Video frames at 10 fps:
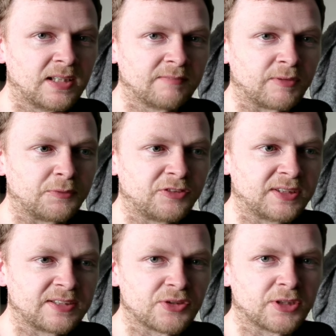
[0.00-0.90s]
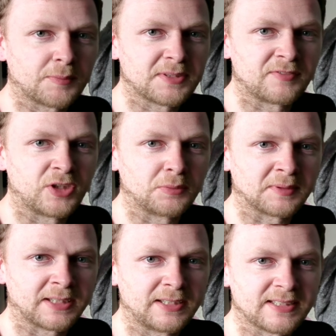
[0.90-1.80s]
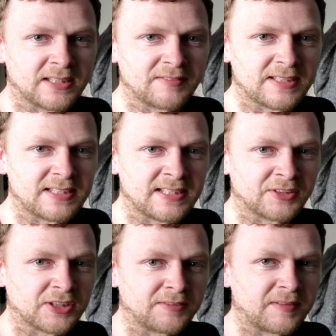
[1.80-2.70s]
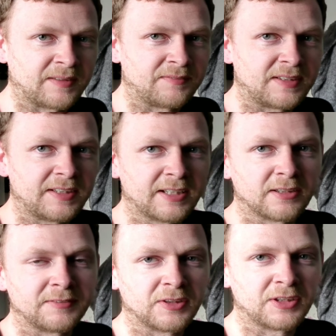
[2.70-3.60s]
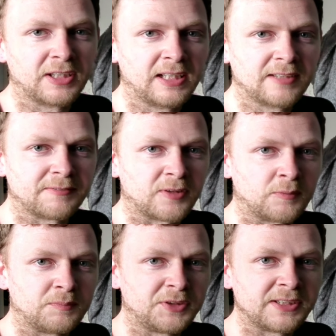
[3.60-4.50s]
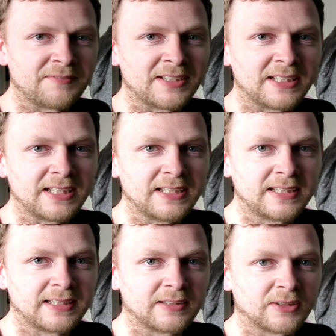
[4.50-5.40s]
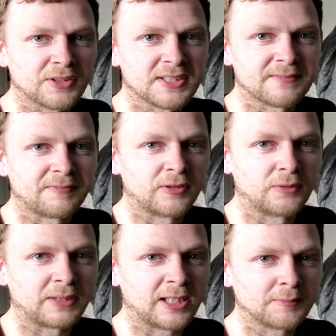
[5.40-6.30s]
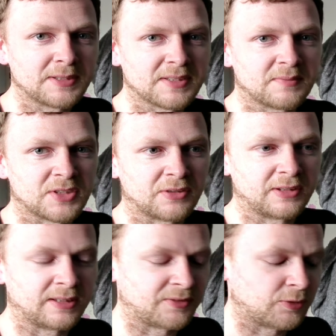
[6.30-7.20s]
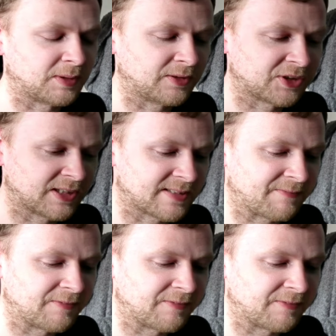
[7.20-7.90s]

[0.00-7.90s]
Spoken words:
When we're running 2 copies of Noble Knights, now this is actually found in the Deck of Honour from GVE. It costs 4 white elements. Sorry, I do apologise.